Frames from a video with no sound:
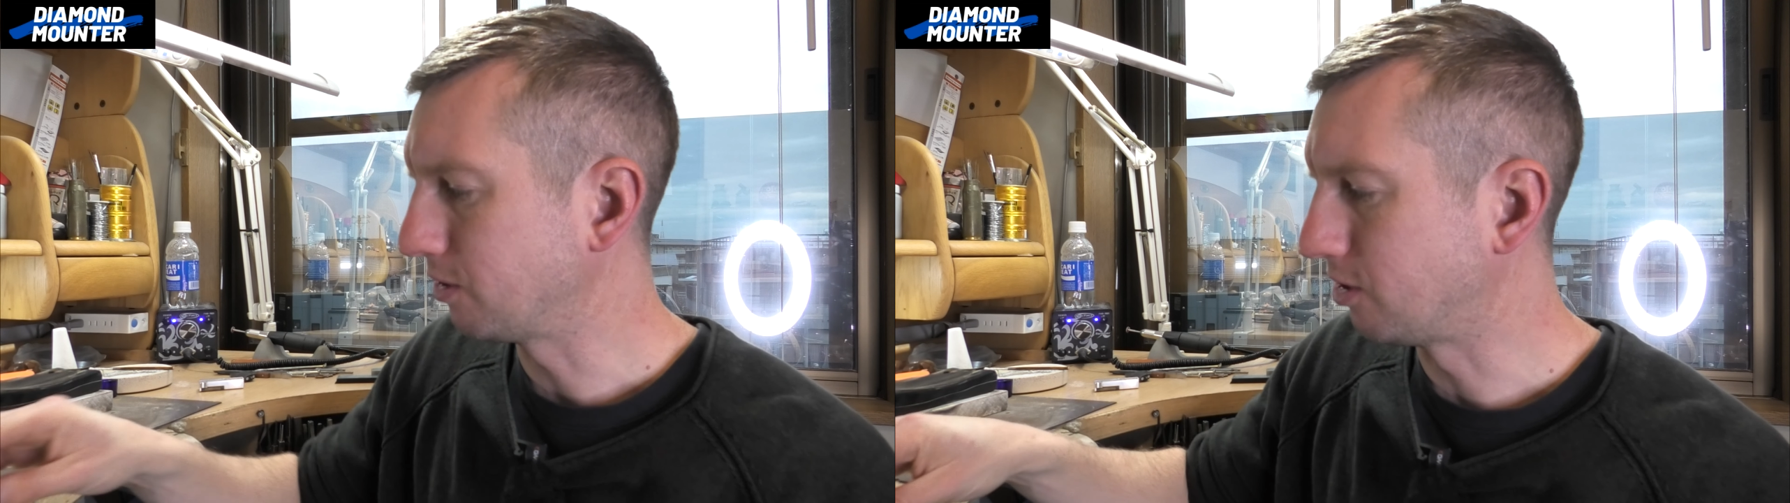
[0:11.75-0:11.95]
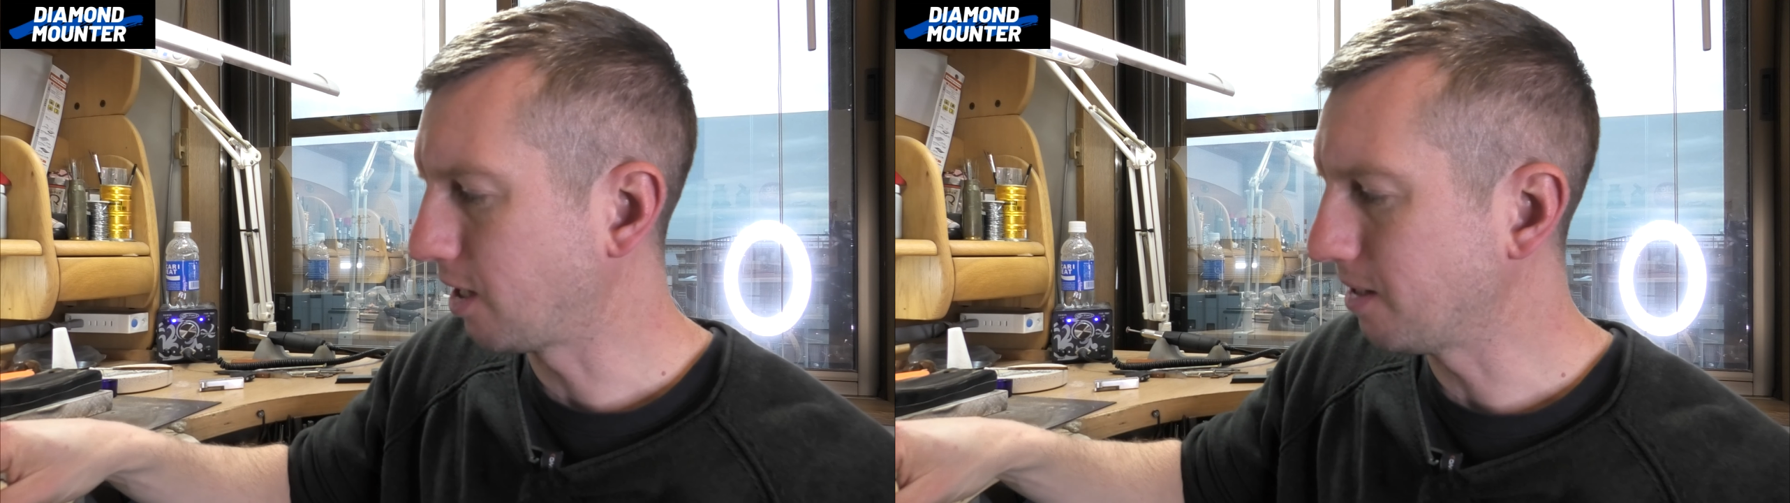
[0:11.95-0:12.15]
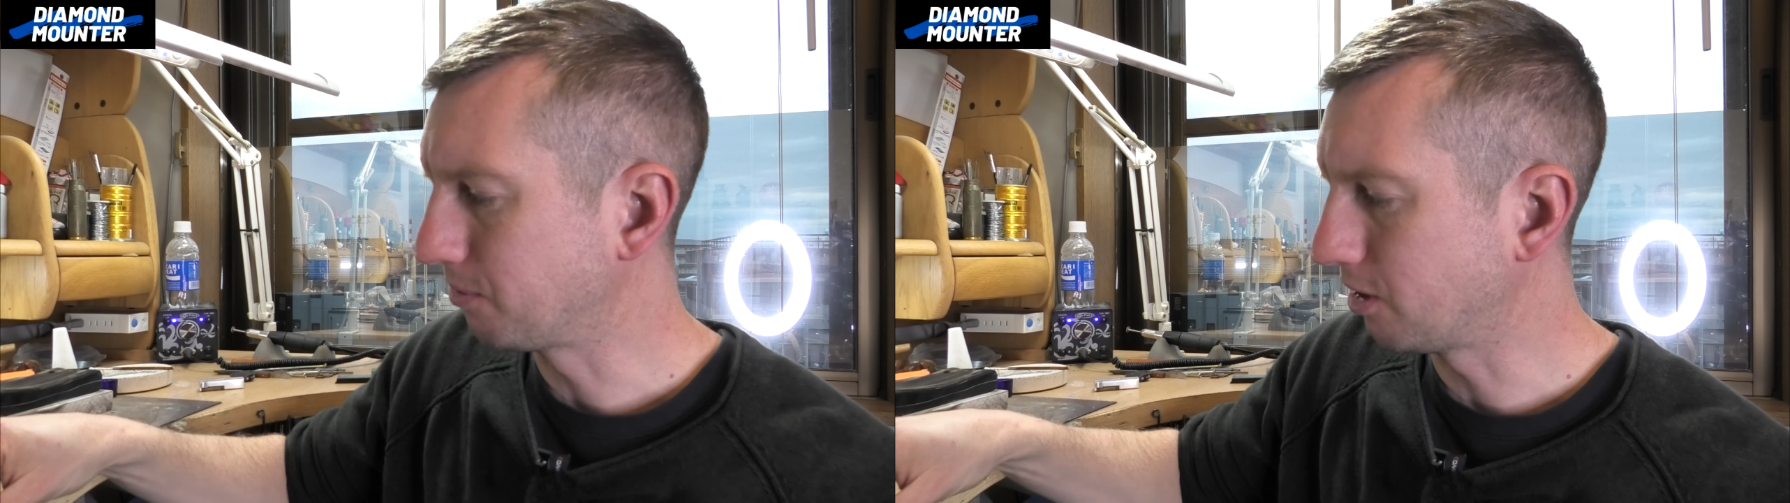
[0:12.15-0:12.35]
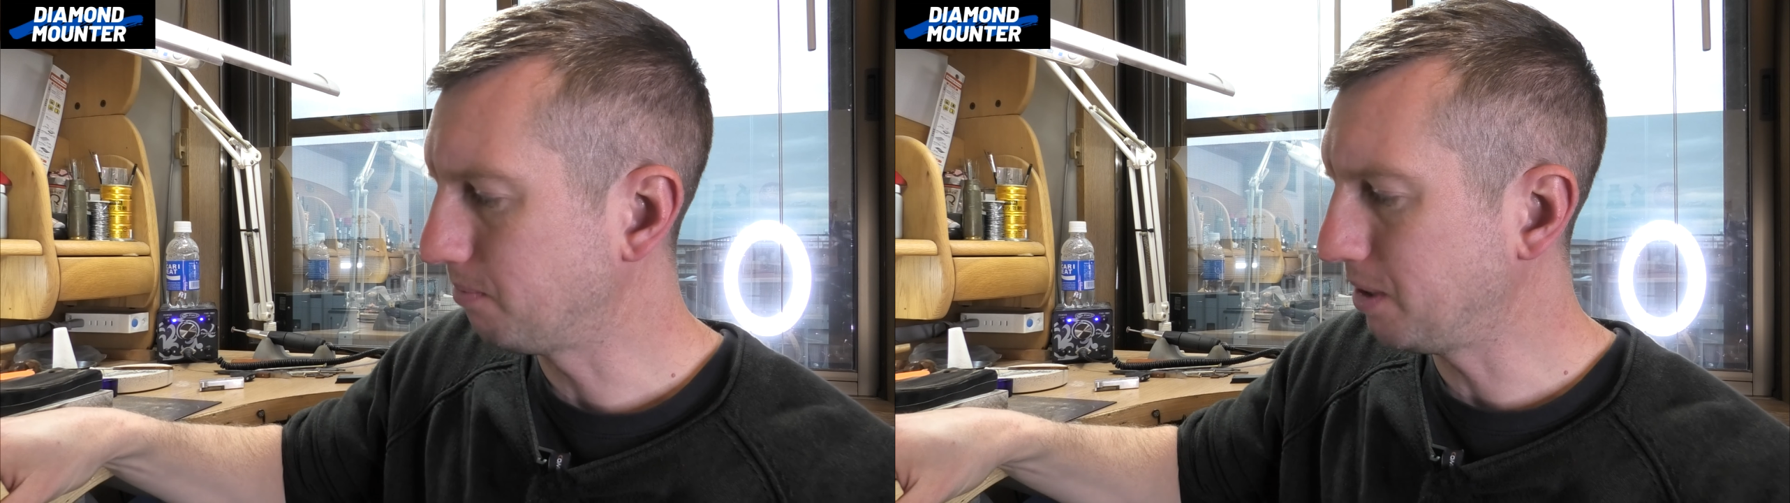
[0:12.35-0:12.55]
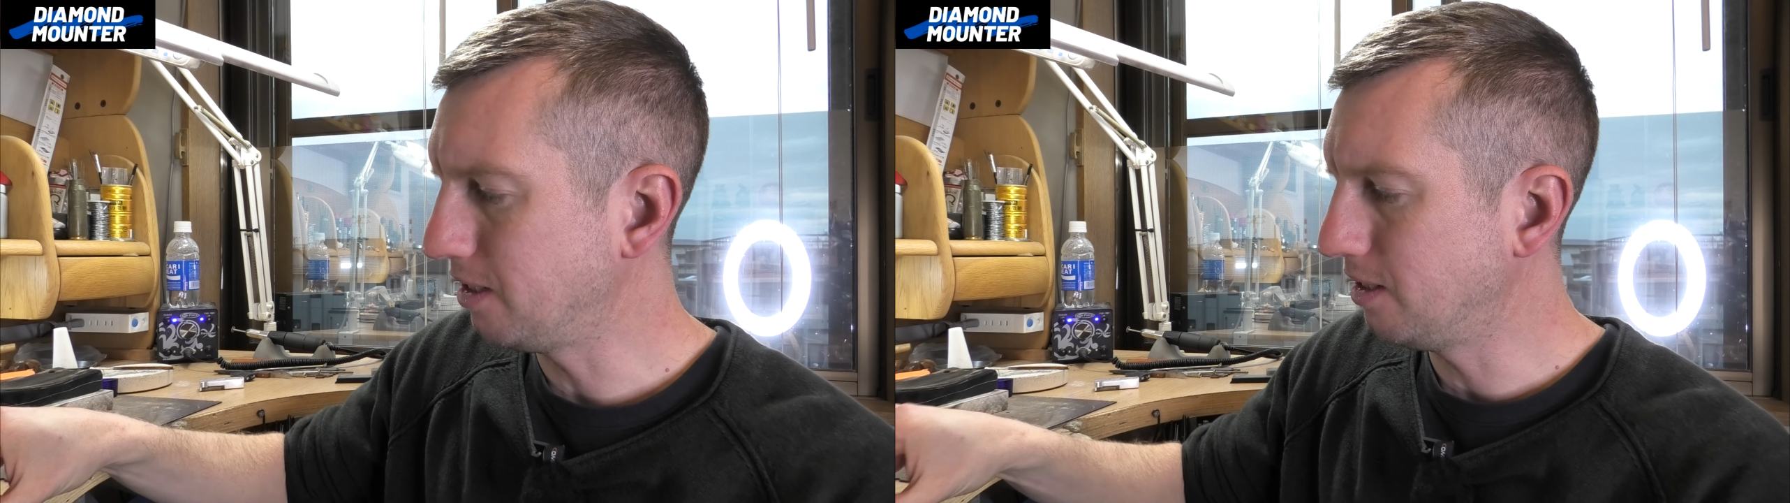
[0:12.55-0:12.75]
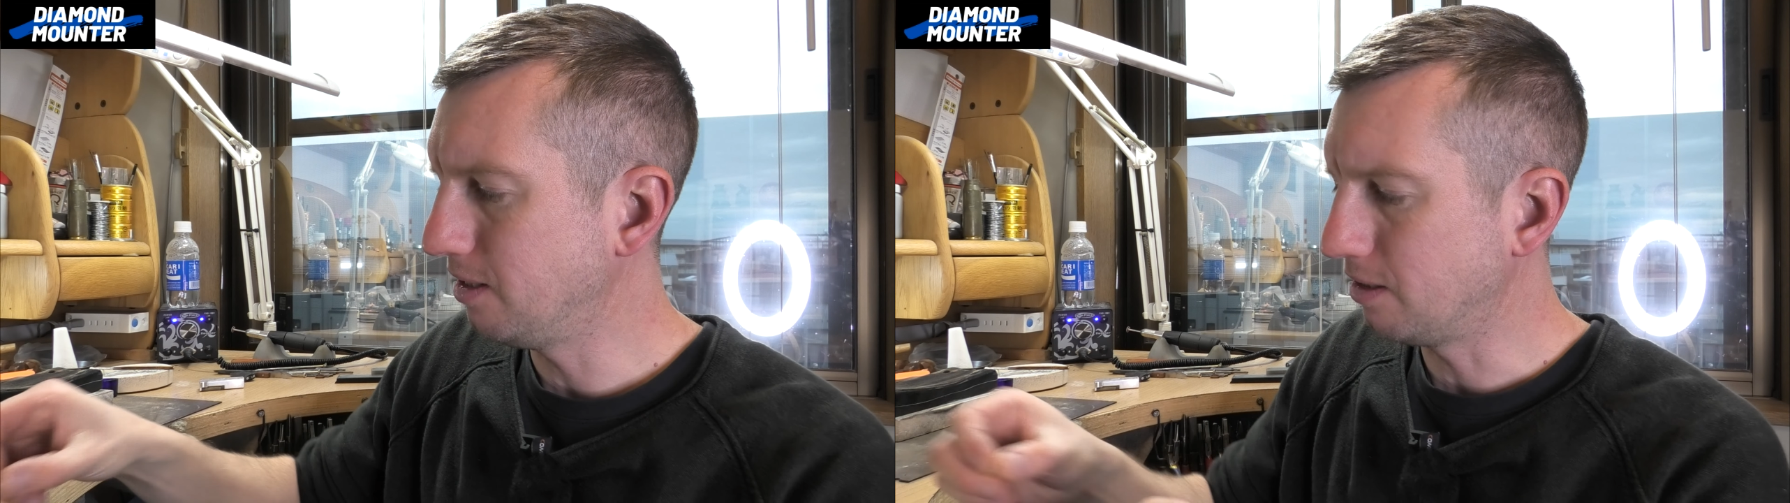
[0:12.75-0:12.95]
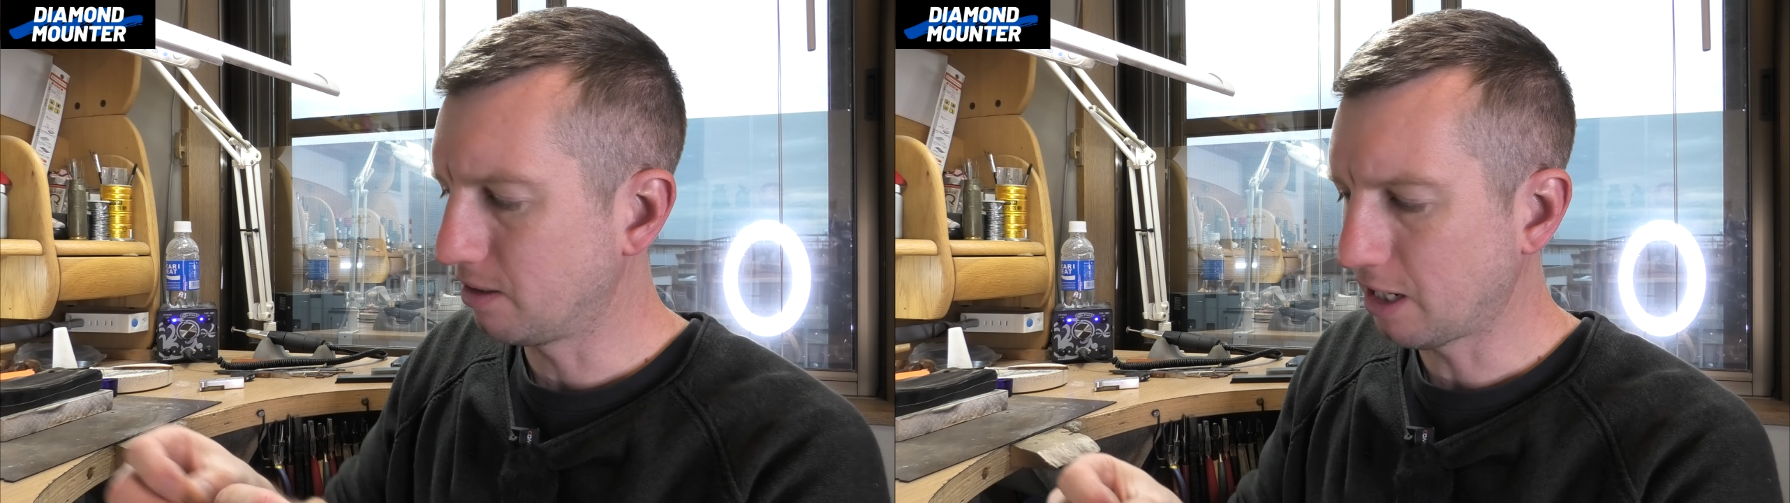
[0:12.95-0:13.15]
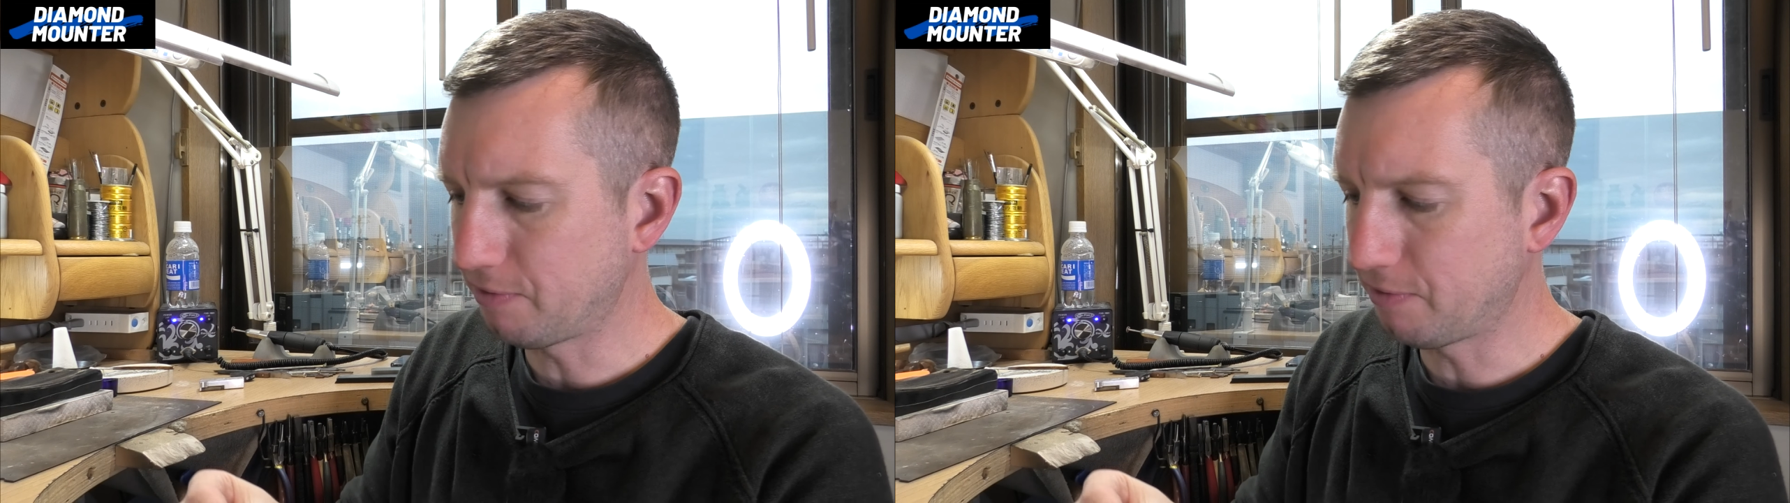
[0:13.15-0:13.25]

Right, today I'm going to be